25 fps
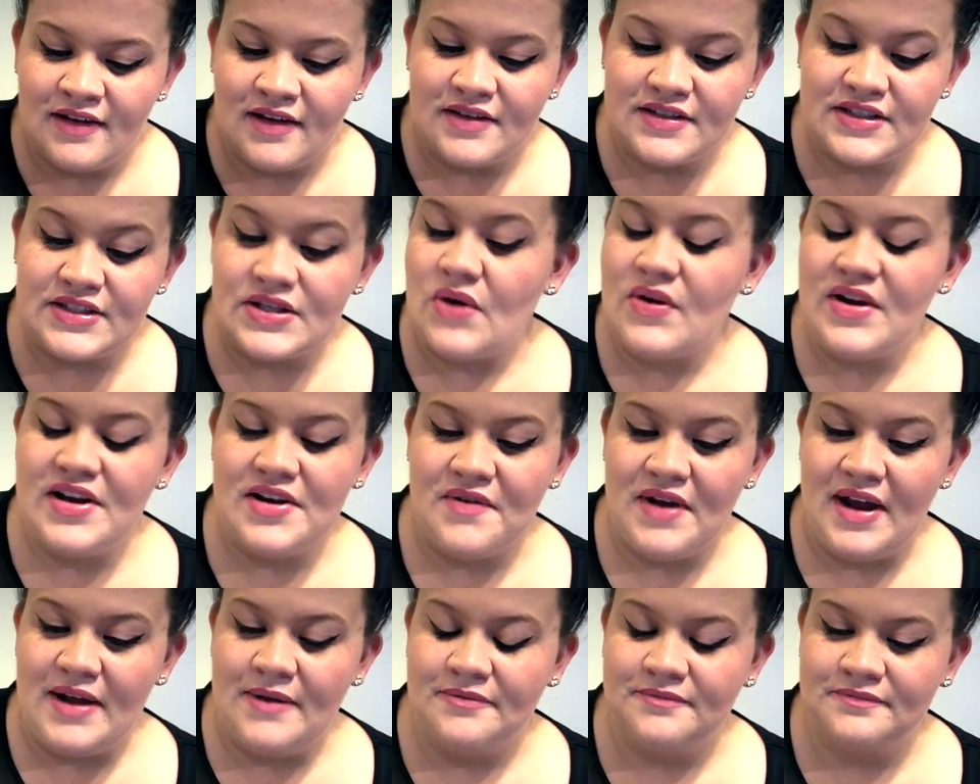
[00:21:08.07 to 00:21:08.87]
So
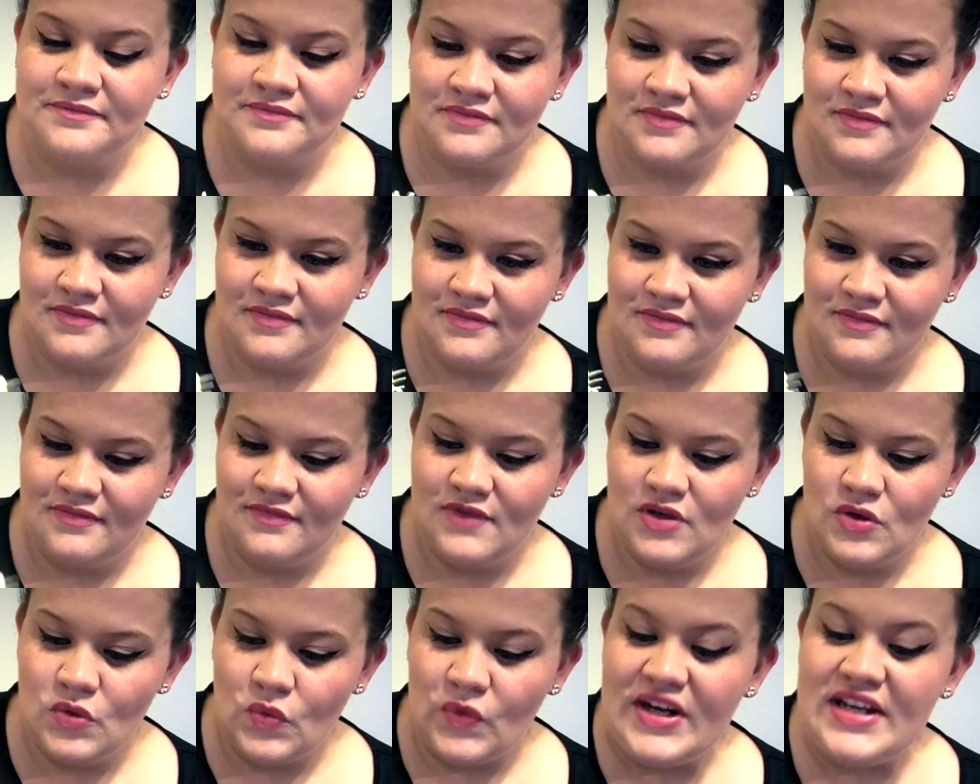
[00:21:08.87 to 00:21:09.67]
anyway,
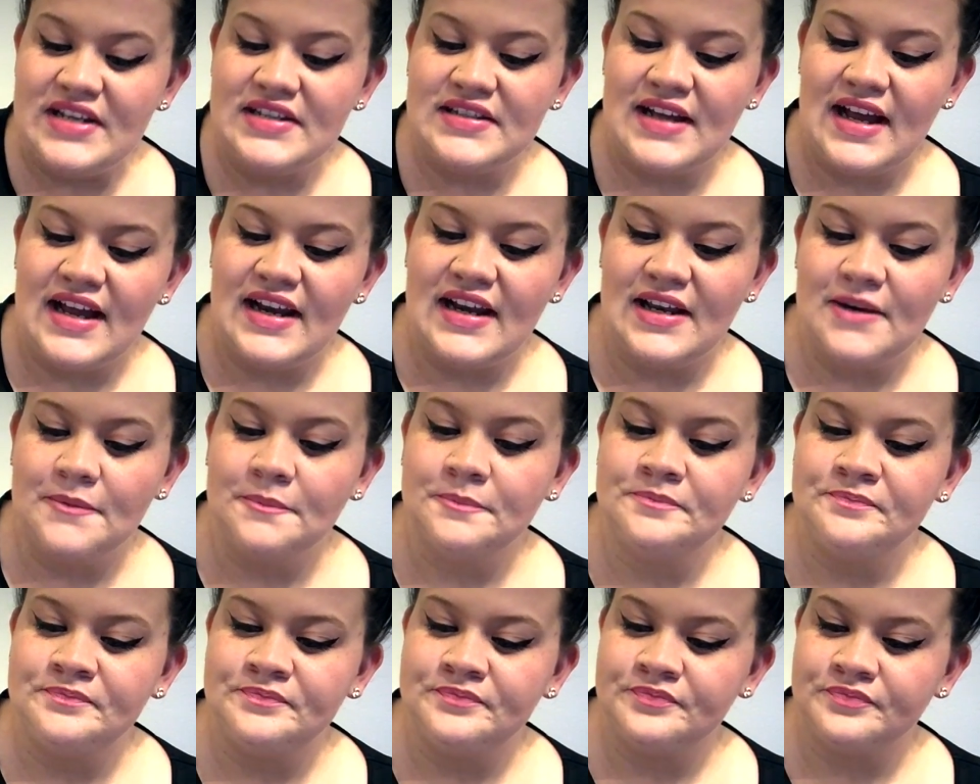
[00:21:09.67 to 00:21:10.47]
we
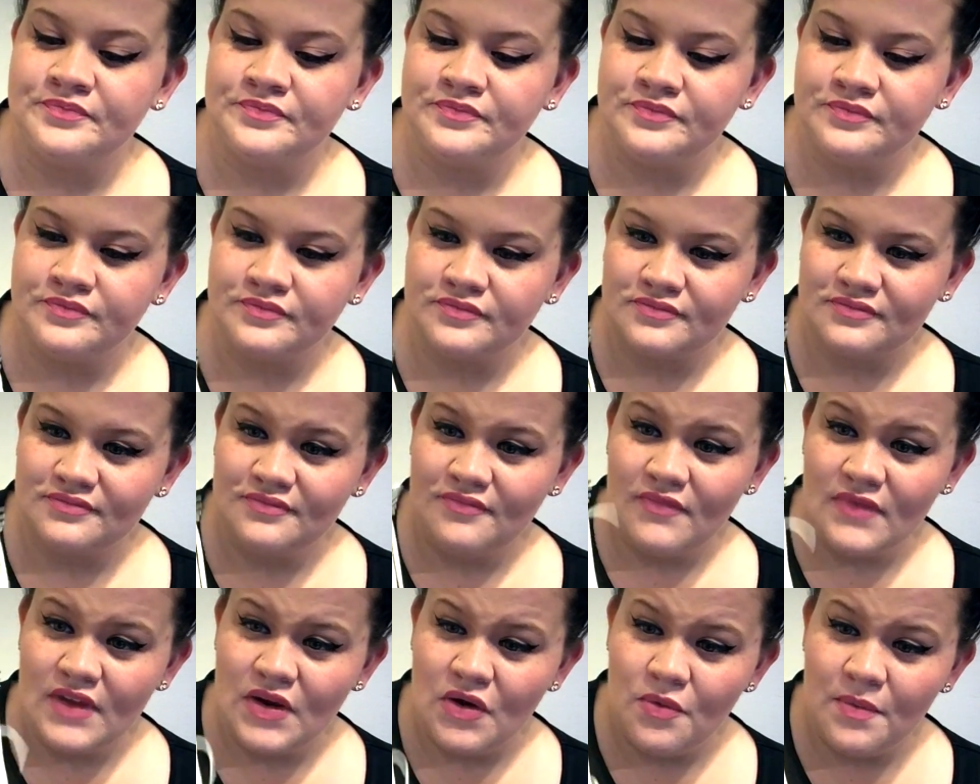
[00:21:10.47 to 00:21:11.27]
decided,
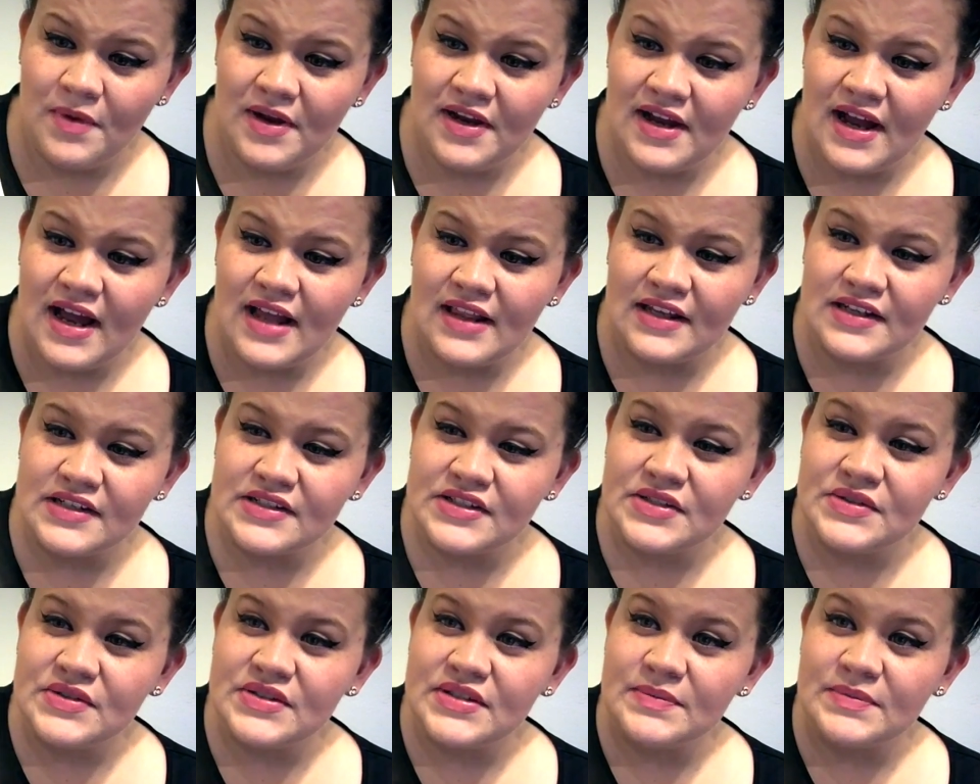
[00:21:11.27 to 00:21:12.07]
oh my god,
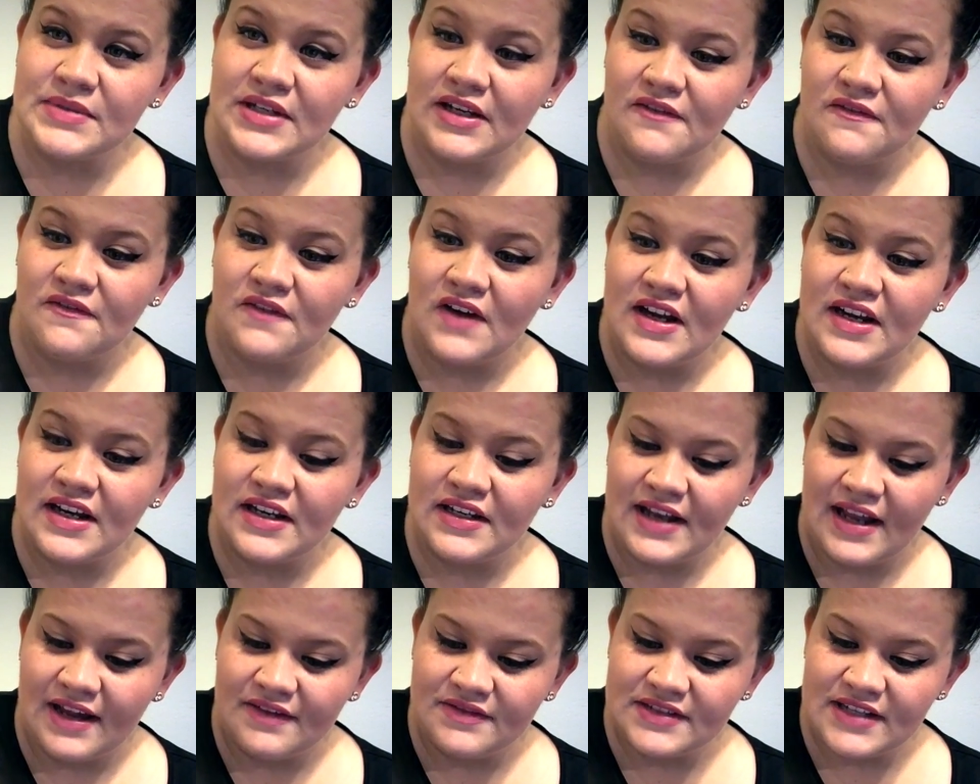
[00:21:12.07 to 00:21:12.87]
let's do something fun
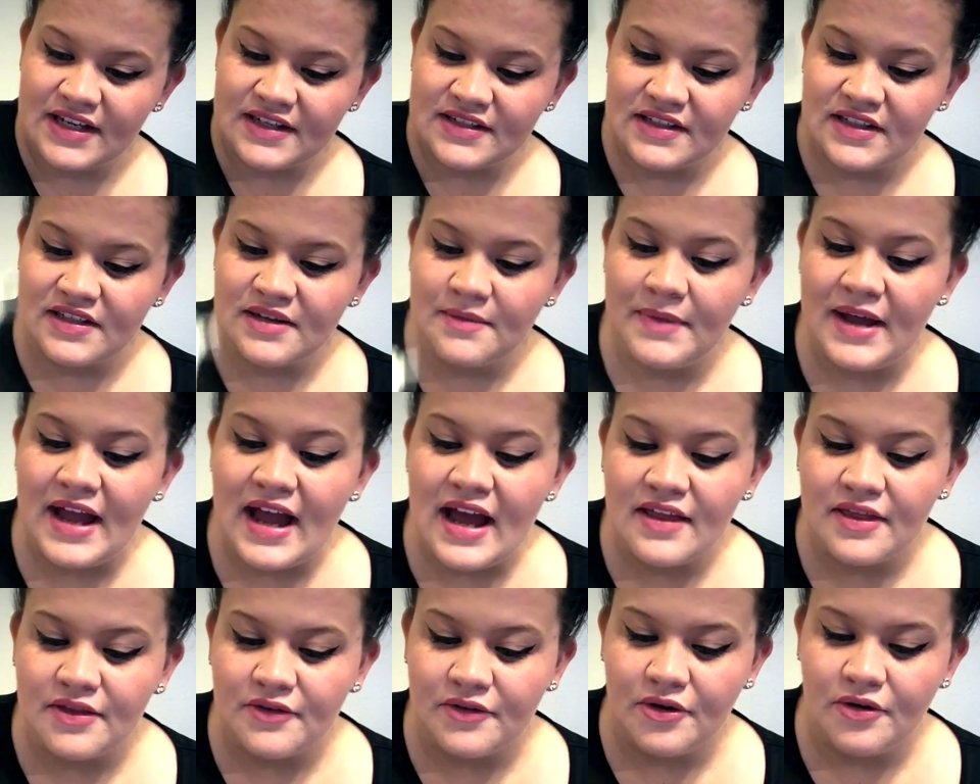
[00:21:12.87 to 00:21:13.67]
and have sex in the
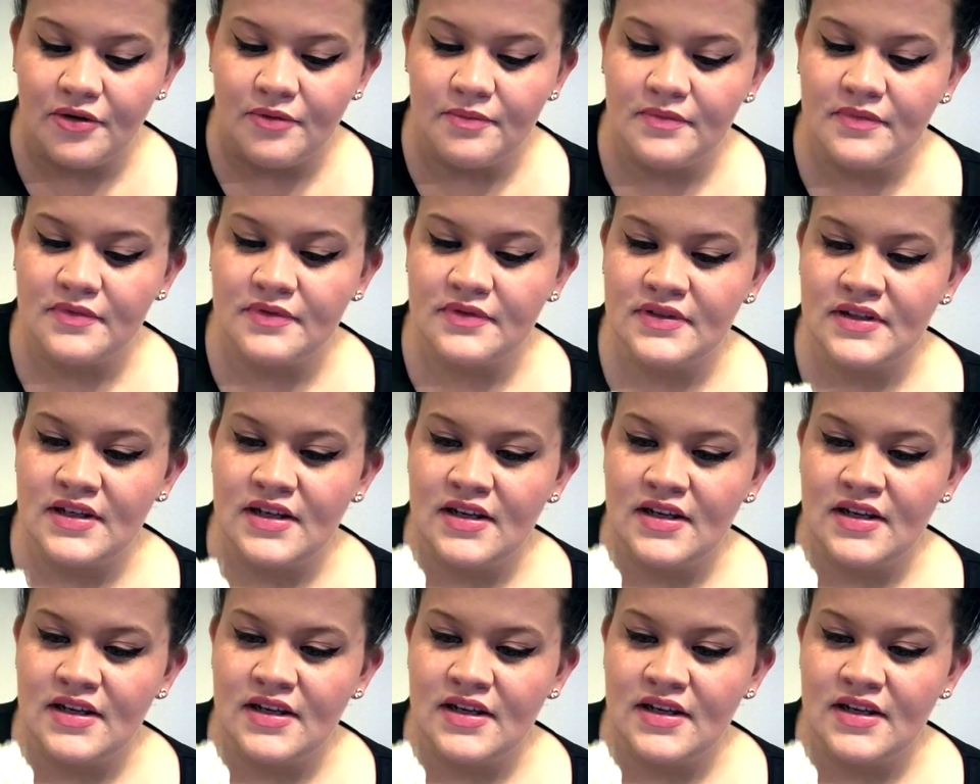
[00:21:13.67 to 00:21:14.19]
bathroom.